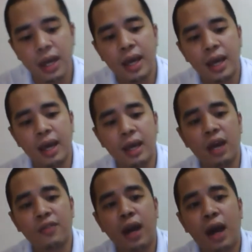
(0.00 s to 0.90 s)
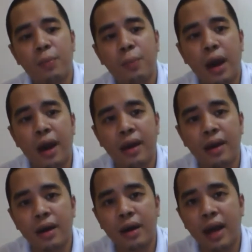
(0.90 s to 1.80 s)
And I've got my
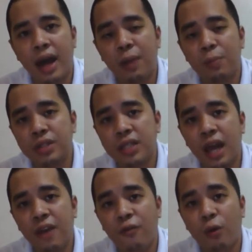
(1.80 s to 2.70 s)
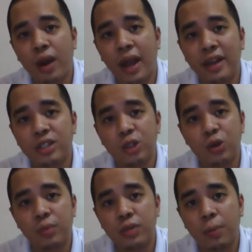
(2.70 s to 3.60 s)
Atmos A4H drip
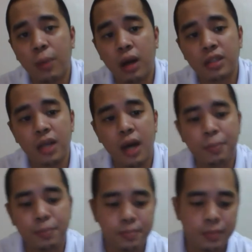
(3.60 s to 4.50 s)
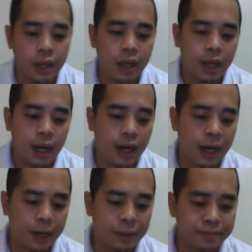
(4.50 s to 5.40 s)
tip on top.
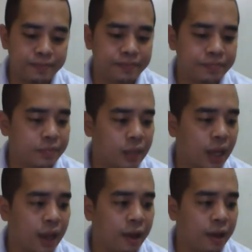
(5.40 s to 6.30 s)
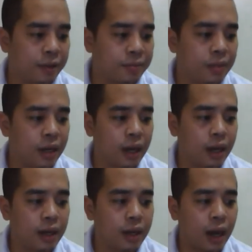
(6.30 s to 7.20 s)
Um, and
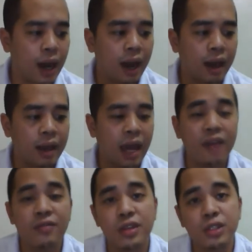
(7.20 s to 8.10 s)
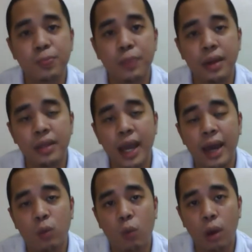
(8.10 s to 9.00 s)
I have this built at
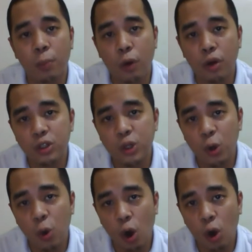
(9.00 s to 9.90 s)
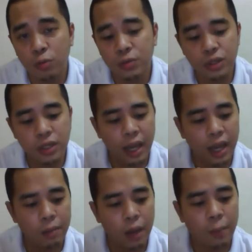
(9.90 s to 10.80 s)
1.2 ohms, and
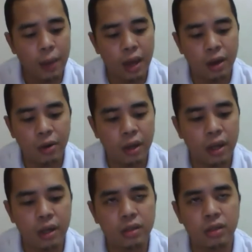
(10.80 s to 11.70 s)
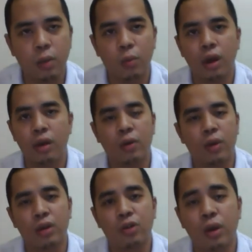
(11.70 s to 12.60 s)
my battery is somewhere at around
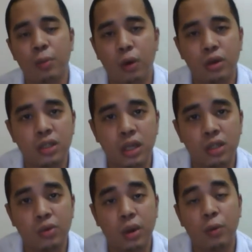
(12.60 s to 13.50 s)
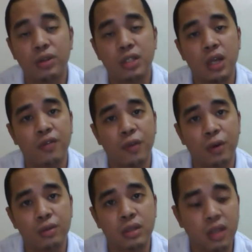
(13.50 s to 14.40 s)
3.6, 3.7 volts,
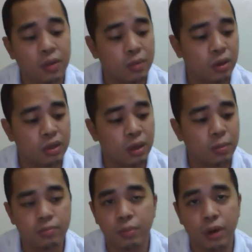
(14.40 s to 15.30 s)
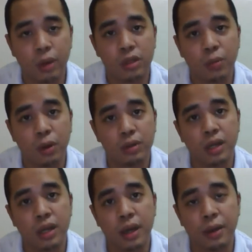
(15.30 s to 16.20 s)
since I've been using it pretty much most of the
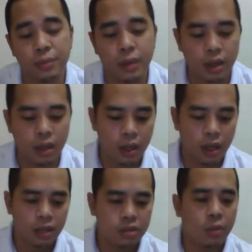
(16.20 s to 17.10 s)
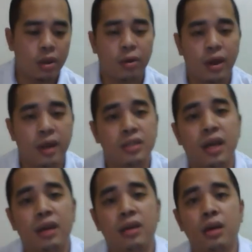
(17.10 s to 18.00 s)
day. So let me go ahead and take
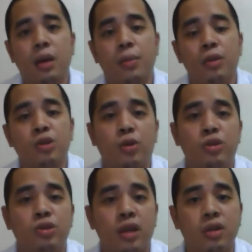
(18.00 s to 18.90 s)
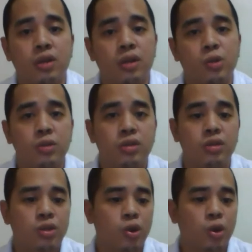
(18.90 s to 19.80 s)
a couple of short drags on this one, just to
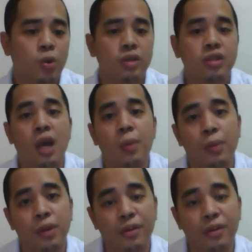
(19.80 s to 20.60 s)
show you what it's capable of.